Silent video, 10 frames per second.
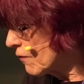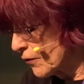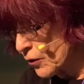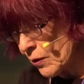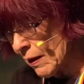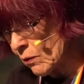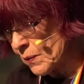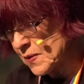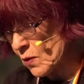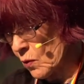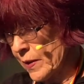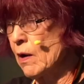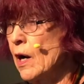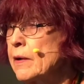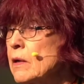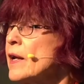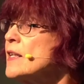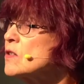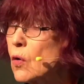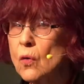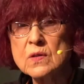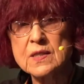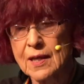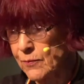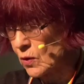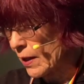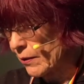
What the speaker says: figured out what was going on, and he told Samuel how to